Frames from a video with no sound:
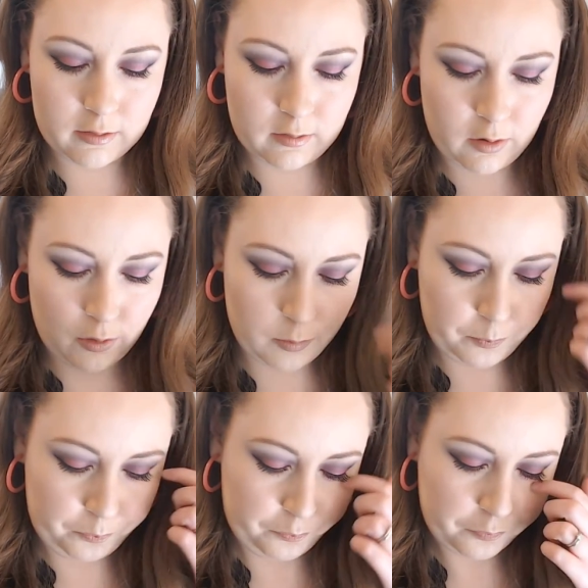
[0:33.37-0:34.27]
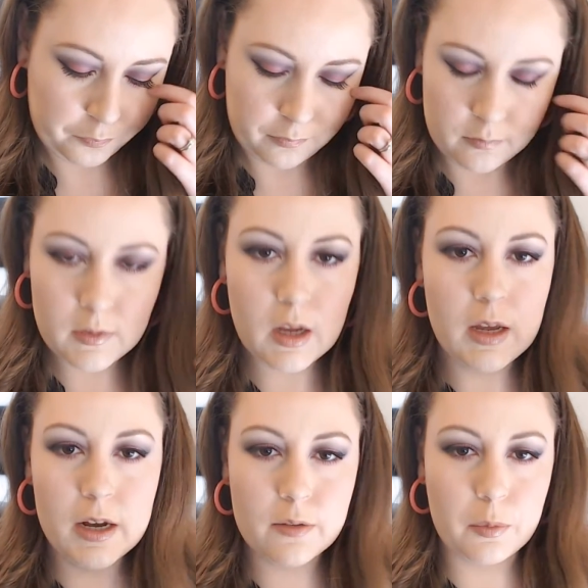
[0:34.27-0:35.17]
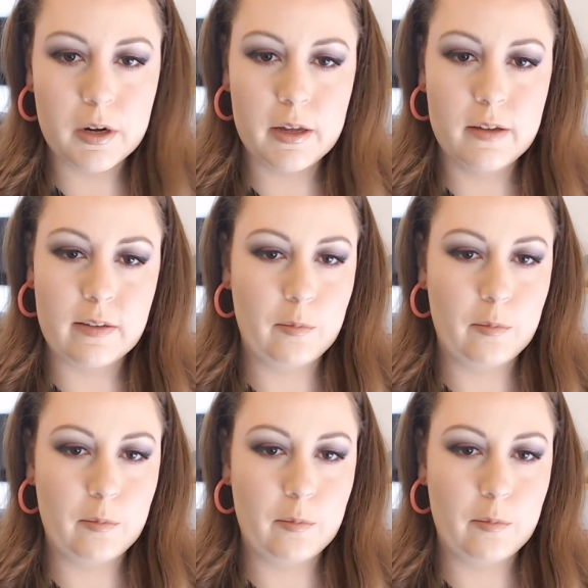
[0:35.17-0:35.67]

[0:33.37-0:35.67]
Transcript: So it is what it is.